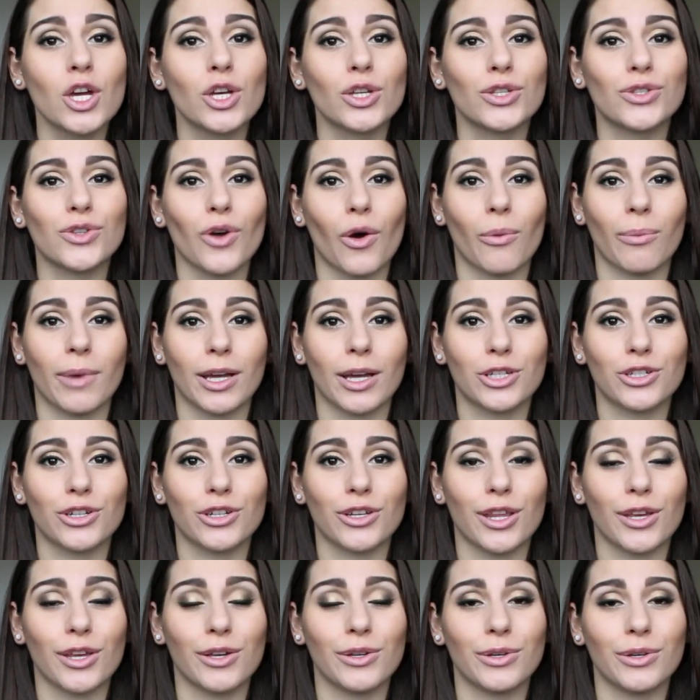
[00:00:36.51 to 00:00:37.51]
so make
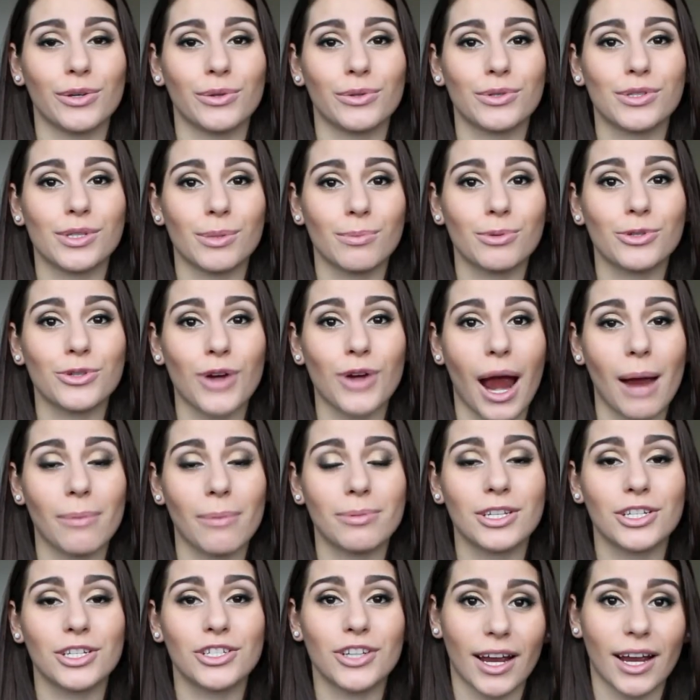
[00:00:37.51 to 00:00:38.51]
sure that you
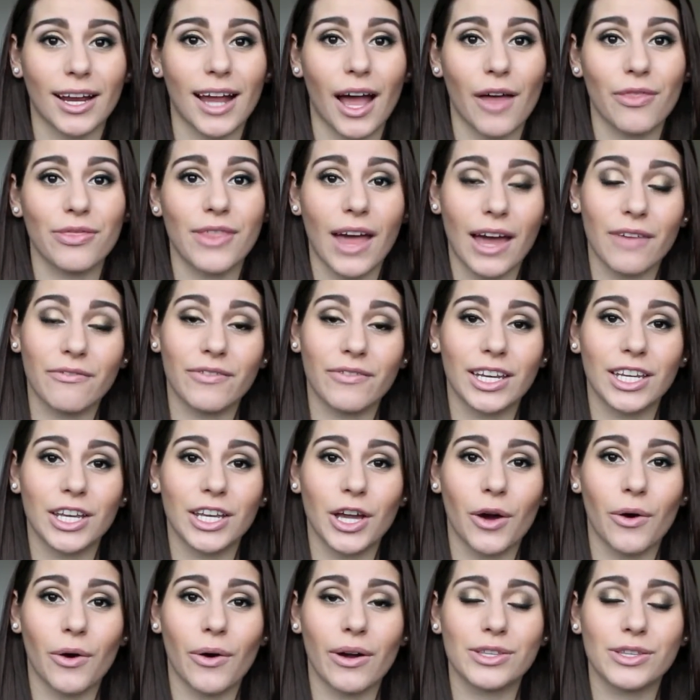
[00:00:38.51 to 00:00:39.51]
subscribe to check out that
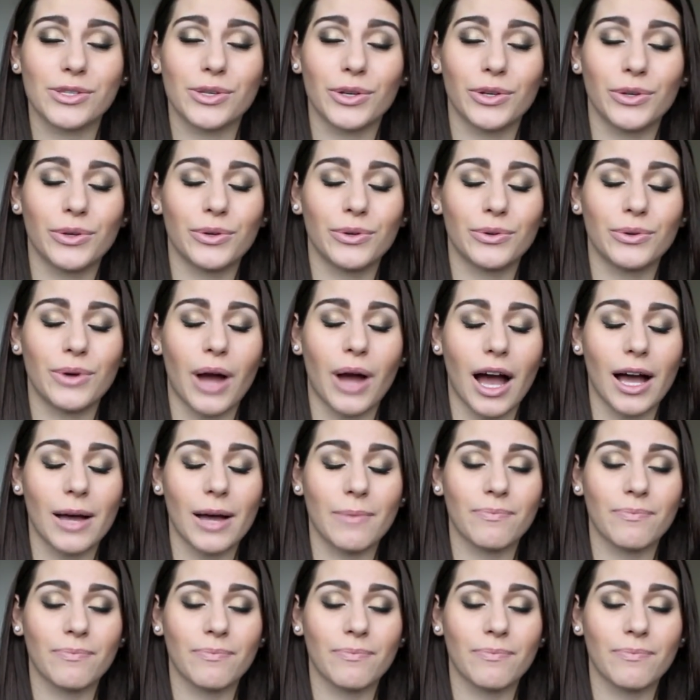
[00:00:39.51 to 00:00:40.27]
video so you